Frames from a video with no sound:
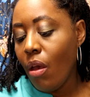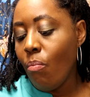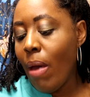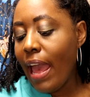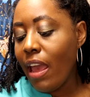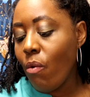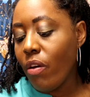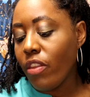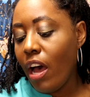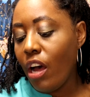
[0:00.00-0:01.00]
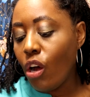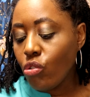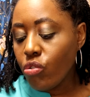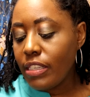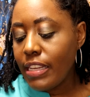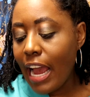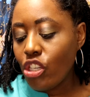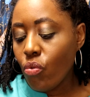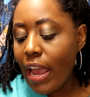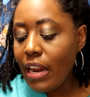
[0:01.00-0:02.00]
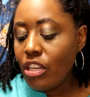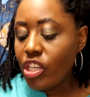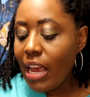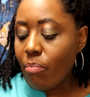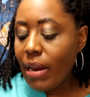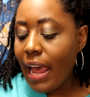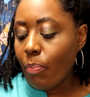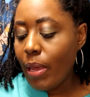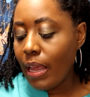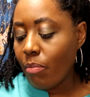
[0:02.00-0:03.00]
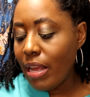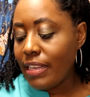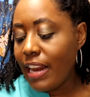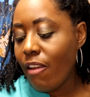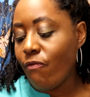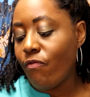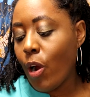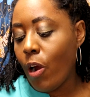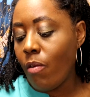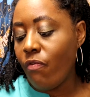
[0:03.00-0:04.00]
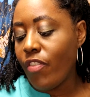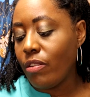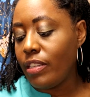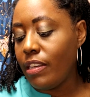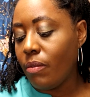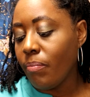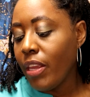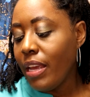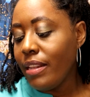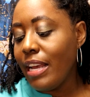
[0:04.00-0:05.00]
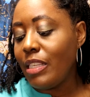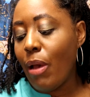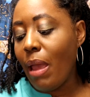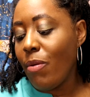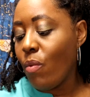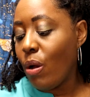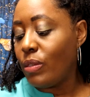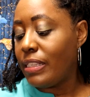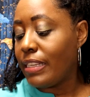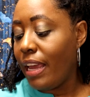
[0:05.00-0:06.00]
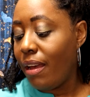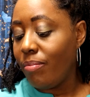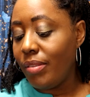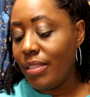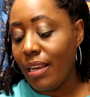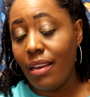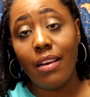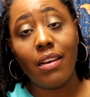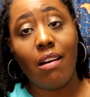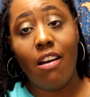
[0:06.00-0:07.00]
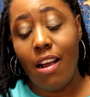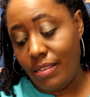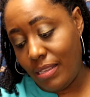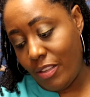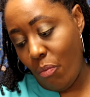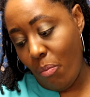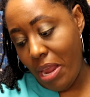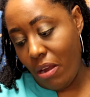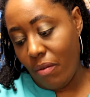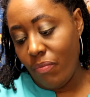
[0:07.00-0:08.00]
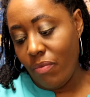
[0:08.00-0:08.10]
Made with ultra saturated jet black pigments and a firm felt tip, this baby won't skip, tug, or smear.